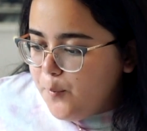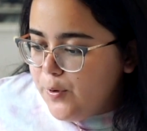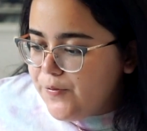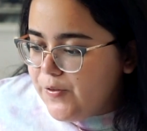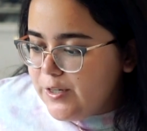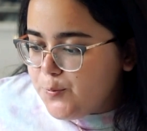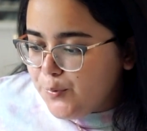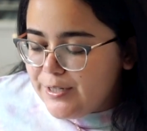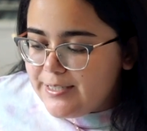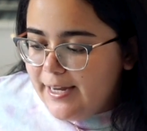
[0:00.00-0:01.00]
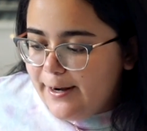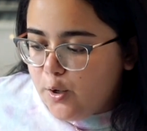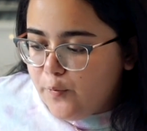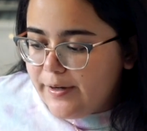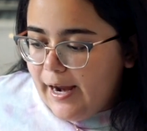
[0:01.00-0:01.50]
With this preset, it
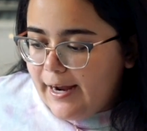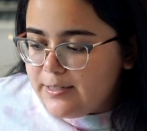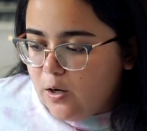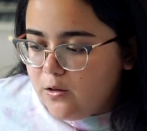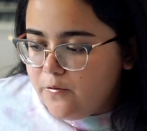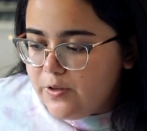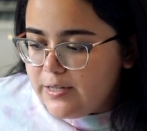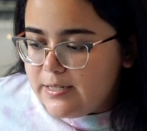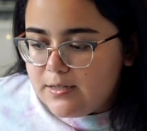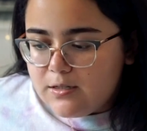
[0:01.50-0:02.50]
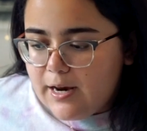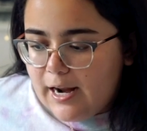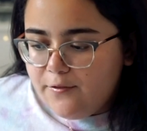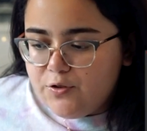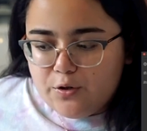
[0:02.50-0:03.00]
already has all of this
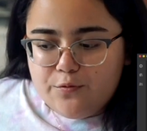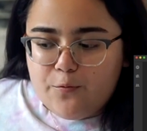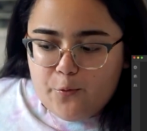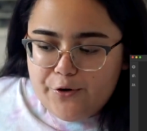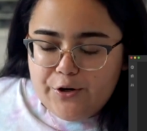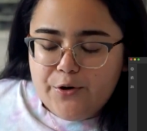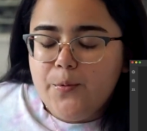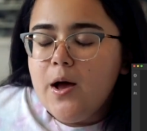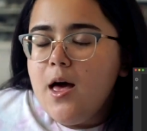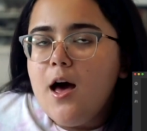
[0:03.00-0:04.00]
kind of done for you.